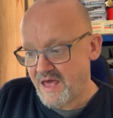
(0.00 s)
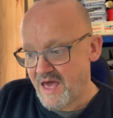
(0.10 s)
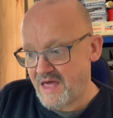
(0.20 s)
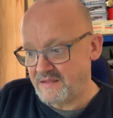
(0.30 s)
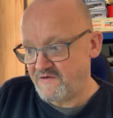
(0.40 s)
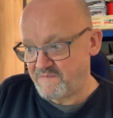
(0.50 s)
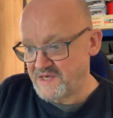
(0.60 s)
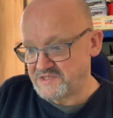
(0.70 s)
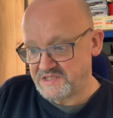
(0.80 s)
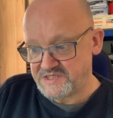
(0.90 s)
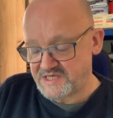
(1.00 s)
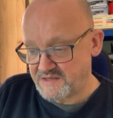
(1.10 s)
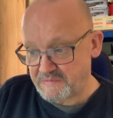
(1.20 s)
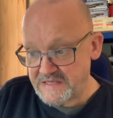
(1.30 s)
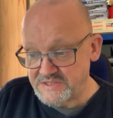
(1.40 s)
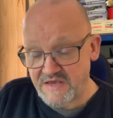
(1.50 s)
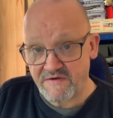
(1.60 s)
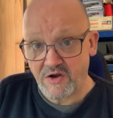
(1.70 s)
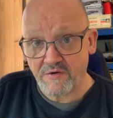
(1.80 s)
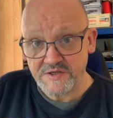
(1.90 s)
And they've basically said, please give
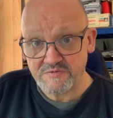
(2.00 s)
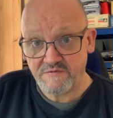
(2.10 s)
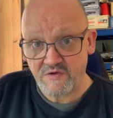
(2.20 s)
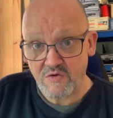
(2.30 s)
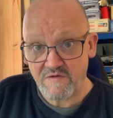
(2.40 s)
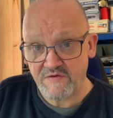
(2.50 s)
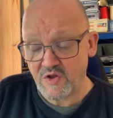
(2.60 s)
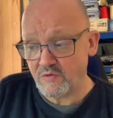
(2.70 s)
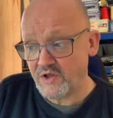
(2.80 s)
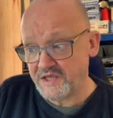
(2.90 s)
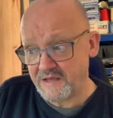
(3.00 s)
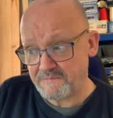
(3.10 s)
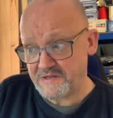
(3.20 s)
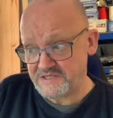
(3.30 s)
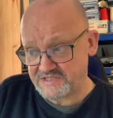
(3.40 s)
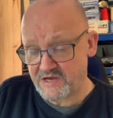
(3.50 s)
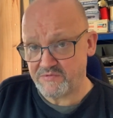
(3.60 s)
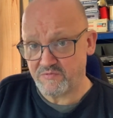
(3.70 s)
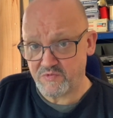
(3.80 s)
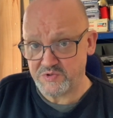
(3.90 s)
it an honest review. If you don't like it, please tell
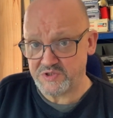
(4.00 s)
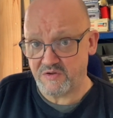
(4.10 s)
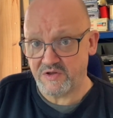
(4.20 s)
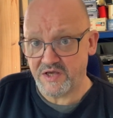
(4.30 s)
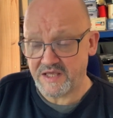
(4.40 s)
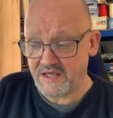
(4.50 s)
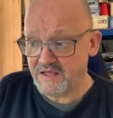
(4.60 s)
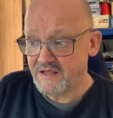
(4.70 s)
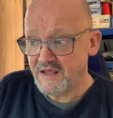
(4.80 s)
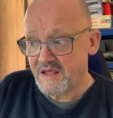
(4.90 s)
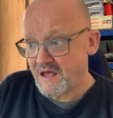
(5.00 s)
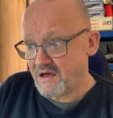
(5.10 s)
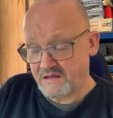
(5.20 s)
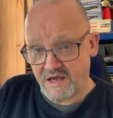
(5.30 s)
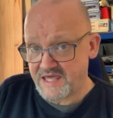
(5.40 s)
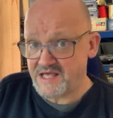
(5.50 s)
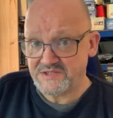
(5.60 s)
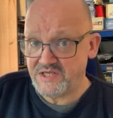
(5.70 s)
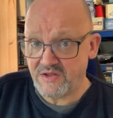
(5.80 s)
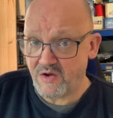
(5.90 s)
the world you don't like it. I can't
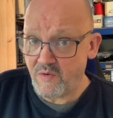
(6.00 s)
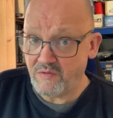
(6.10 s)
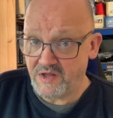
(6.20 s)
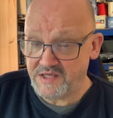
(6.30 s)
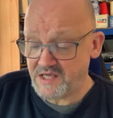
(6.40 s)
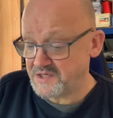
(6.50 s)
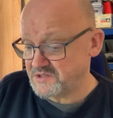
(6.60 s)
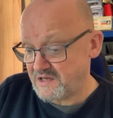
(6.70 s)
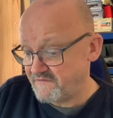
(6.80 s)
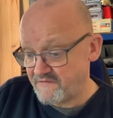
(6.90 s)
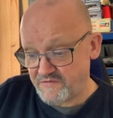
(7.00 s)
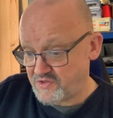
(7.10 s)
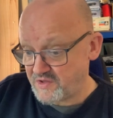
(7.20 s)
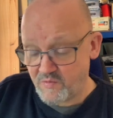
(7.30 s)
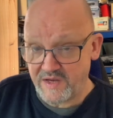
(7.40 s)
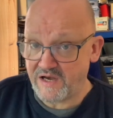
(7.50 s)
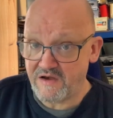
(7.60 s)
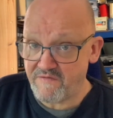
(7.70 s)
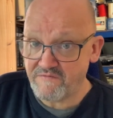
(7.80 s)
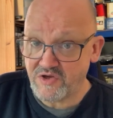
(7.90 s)
see that I won't like it, because I love everything Wing
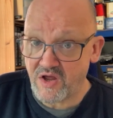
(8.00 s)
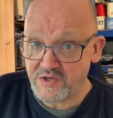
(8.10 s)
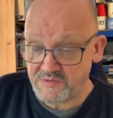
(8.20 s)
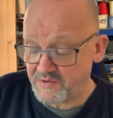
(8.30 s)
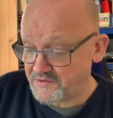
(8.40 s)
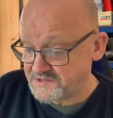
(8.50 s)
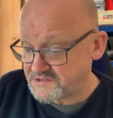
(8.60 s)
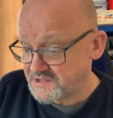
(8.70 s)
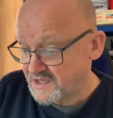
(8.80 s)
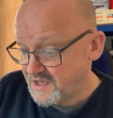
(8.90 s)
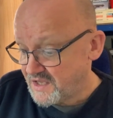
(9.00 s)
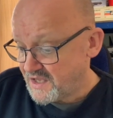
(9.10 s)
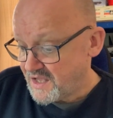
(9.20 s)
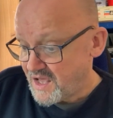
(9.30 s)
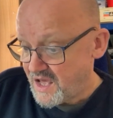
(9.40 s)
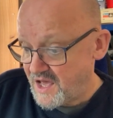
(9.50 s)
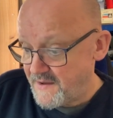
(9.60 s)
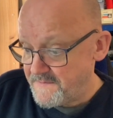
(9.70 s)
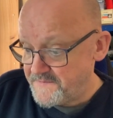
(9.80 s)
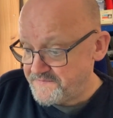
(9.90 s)
Leader have ever done, to be honest.
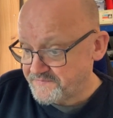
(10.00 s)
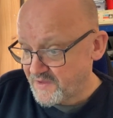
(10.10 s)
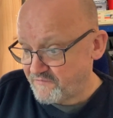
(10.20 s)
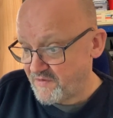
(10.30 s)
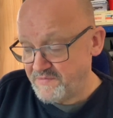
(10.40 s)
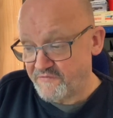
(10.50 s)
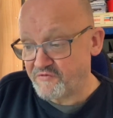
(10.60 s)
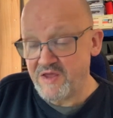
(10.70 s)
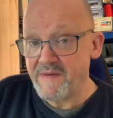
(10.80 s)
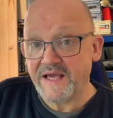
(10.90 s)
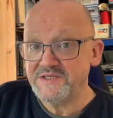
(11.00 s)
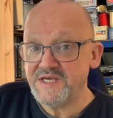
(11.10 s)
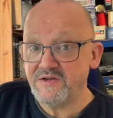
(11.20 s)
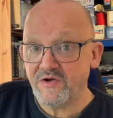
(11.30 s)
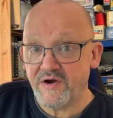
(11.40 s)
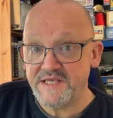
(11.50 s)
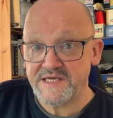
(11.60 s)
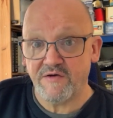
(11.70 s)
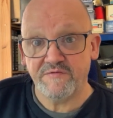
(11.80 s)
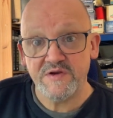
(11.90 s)
From the free magazine I got at
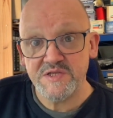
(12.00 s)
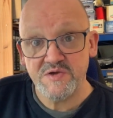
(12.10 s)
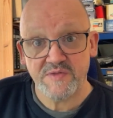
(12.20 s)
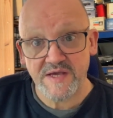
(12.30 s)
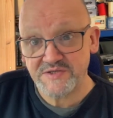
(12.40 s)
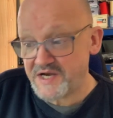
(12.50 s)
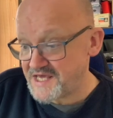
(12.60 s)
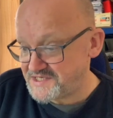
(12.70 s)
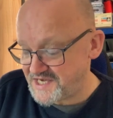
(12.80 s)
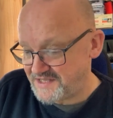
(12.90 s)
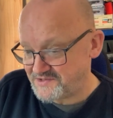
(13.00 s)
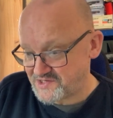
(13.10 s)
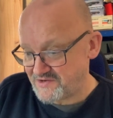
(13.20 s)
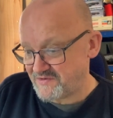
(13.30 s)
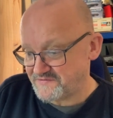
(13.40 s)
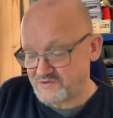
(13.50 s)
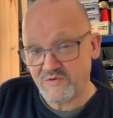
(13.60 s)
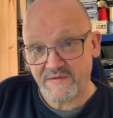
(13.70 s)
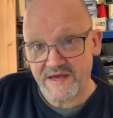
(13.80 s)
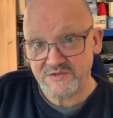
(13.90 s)
Telford in 2018, so I've still
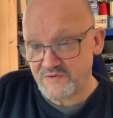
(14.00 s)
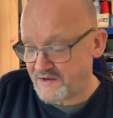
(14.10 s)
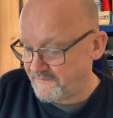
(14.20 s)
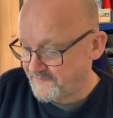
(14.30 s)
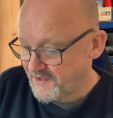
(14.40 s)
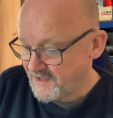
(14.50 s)
got that as well.